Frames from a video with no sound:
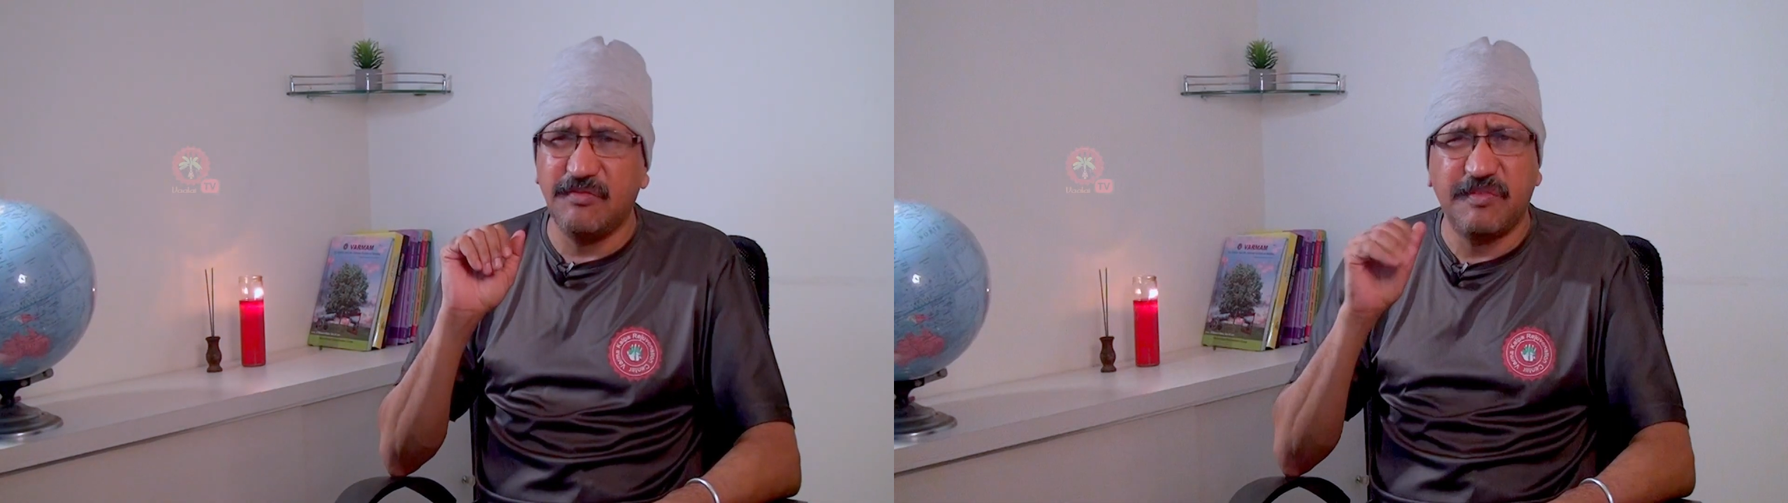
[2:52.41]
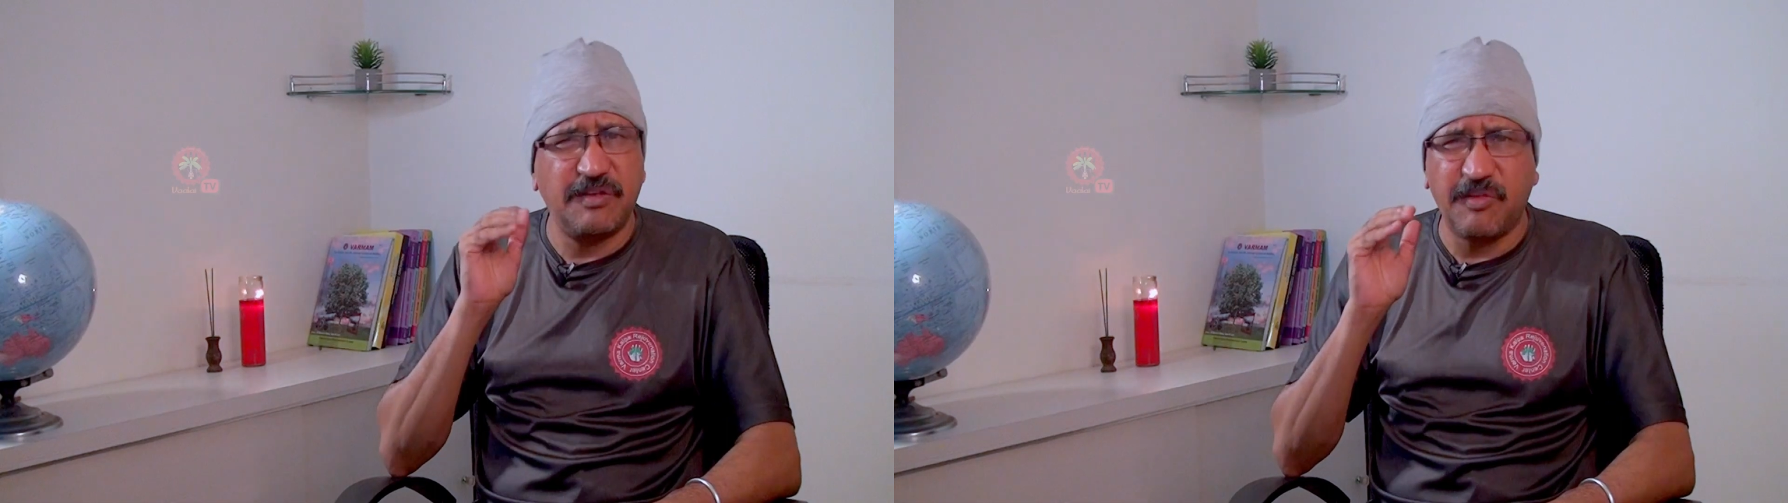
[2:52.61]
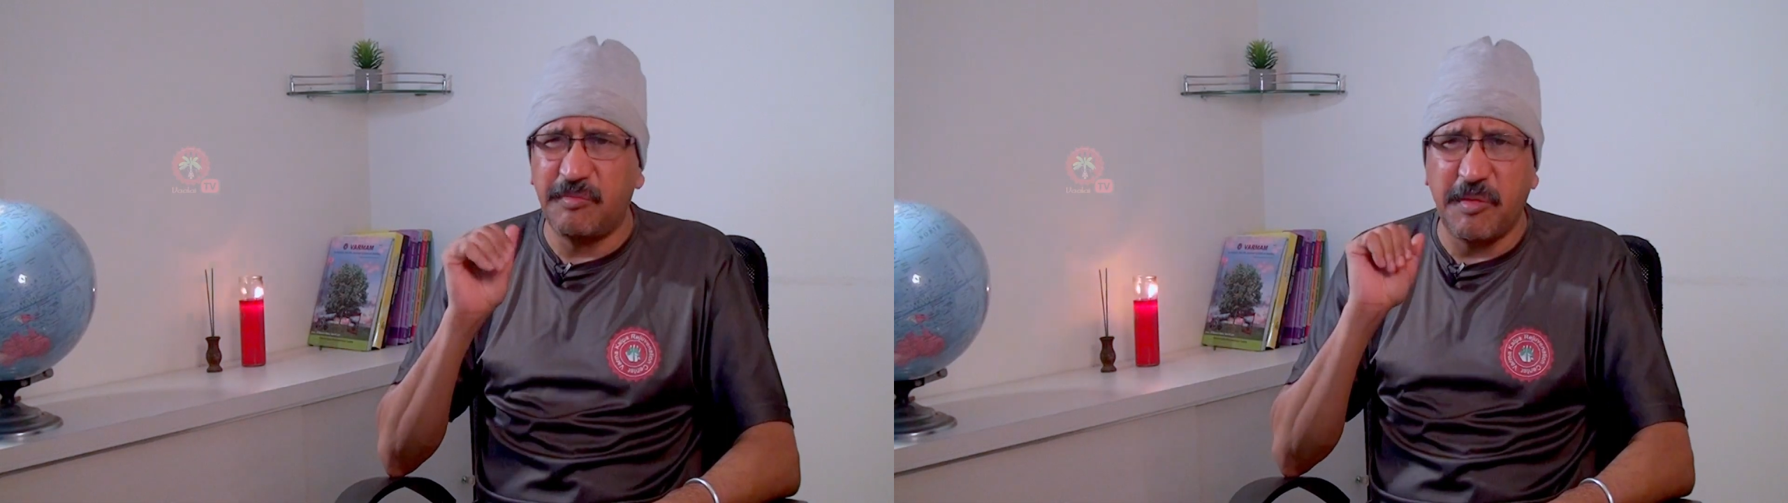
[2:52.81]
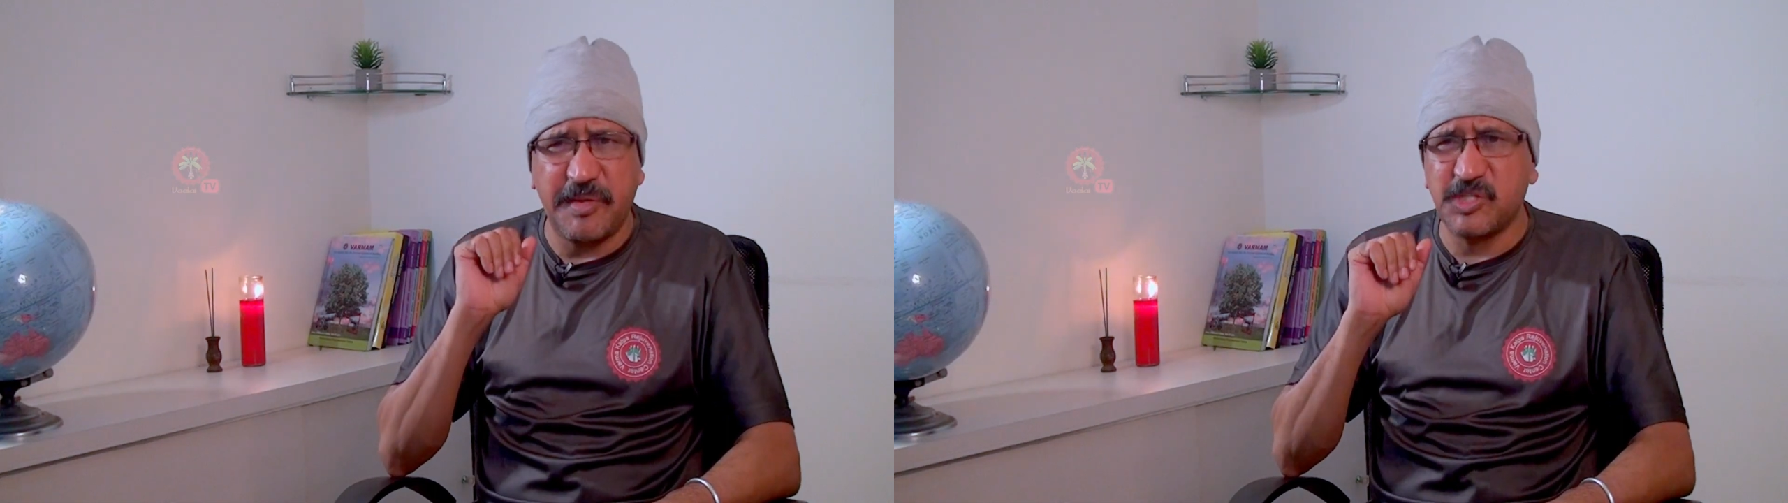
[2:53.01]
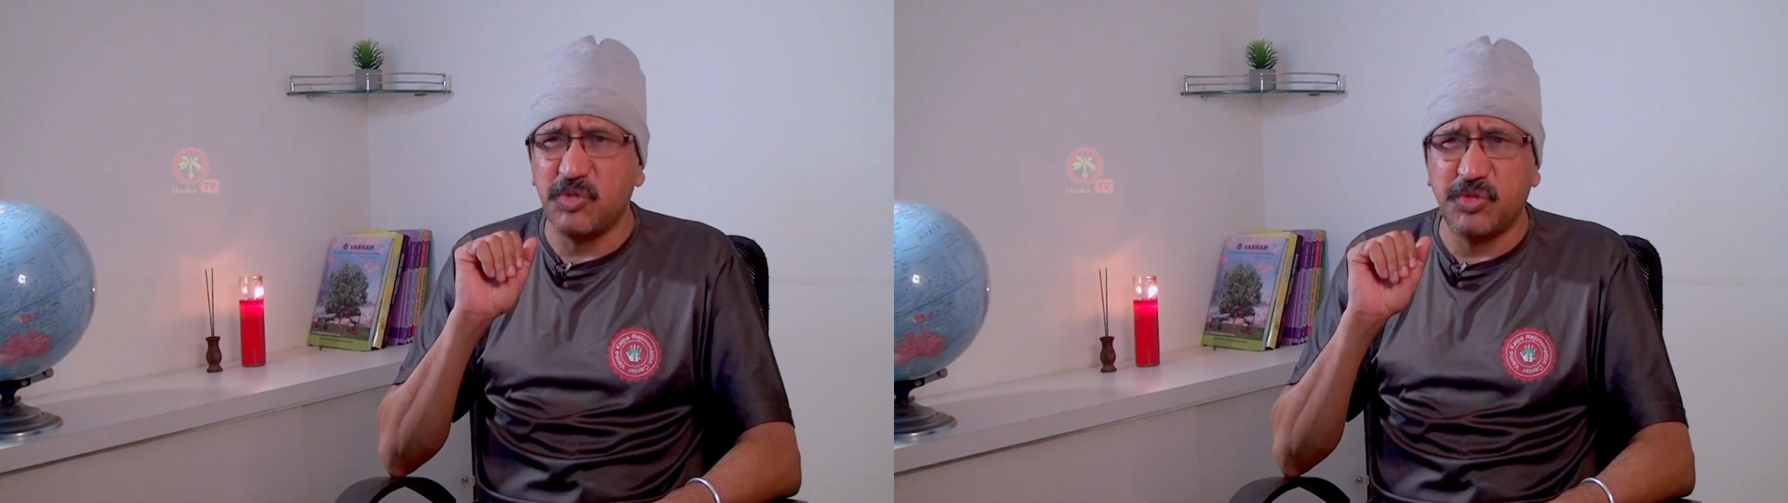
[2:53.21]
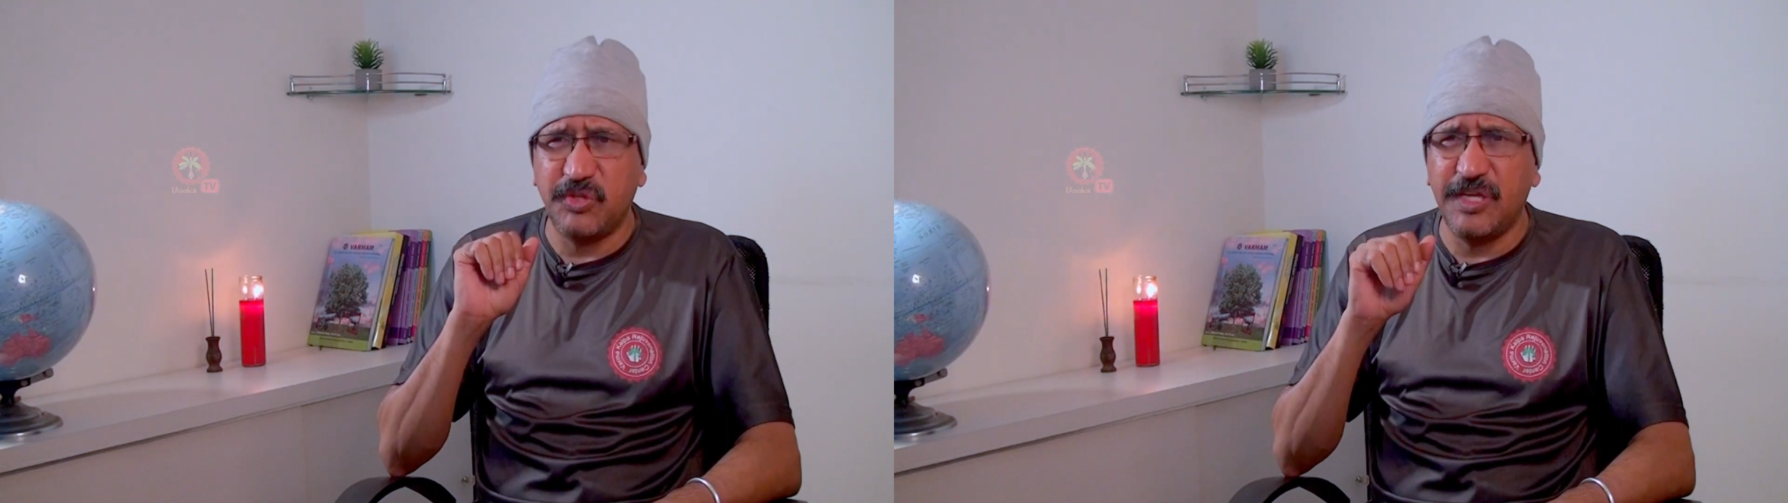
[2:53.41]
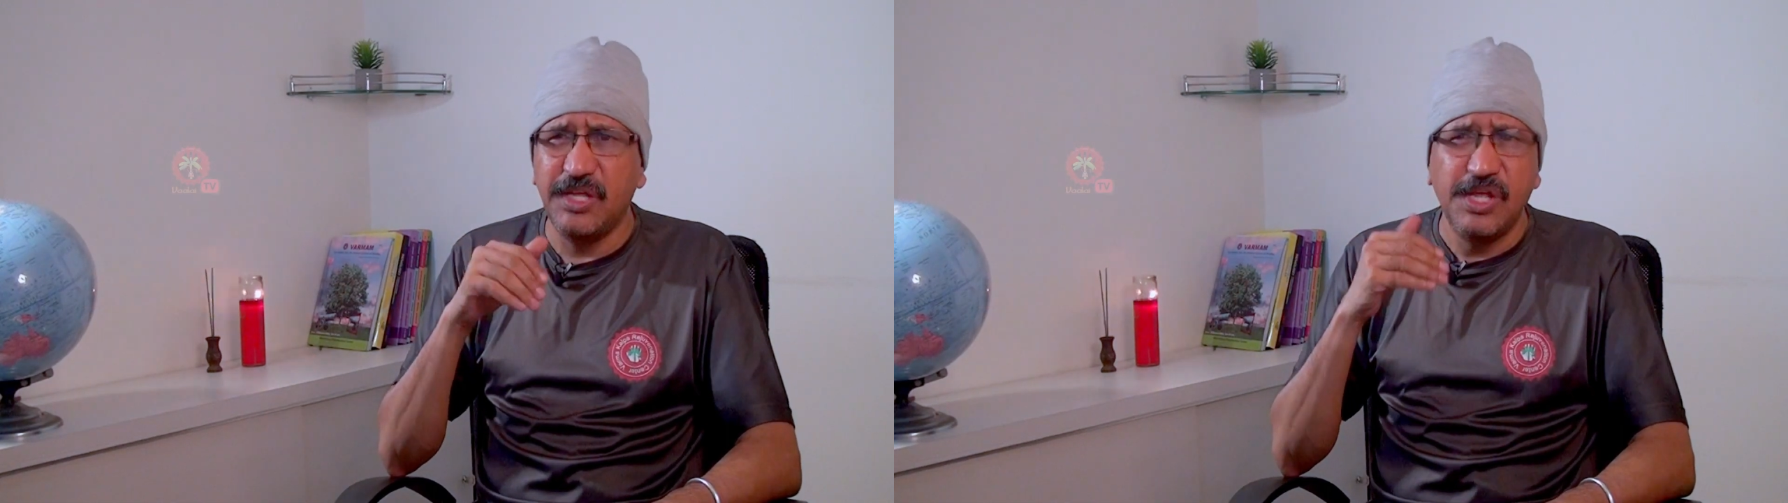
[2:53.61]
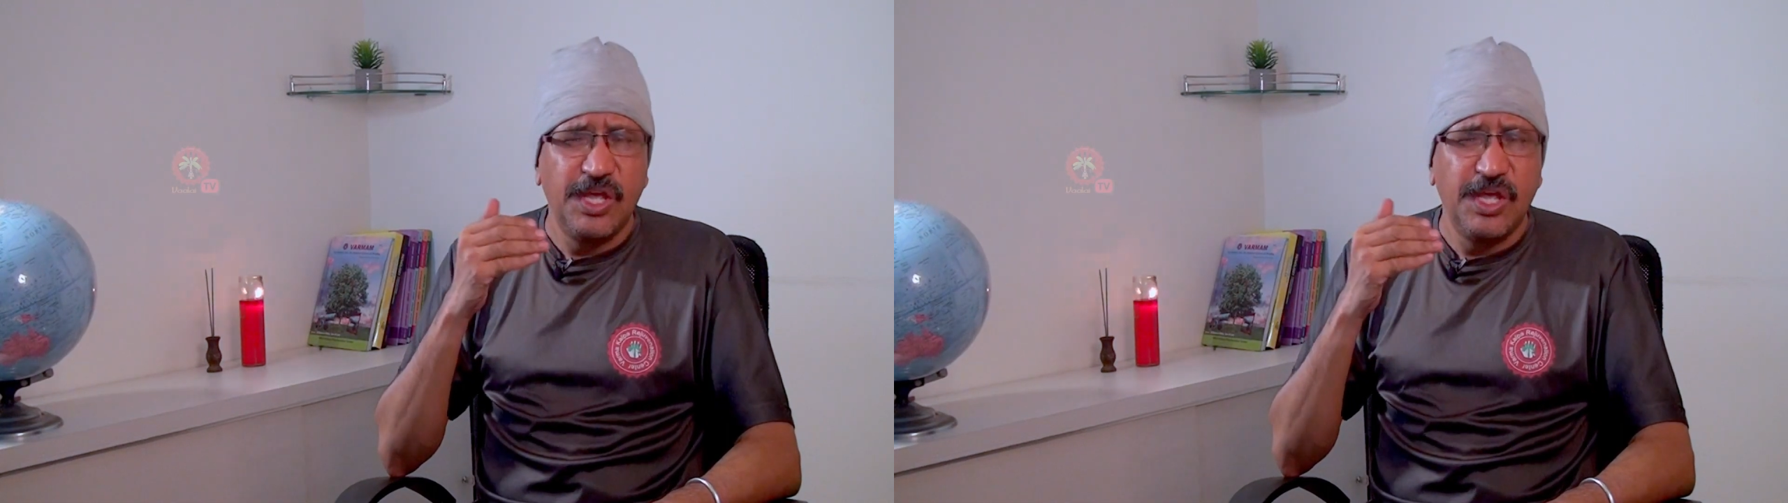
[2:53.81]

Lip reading: for Varmam exclusively.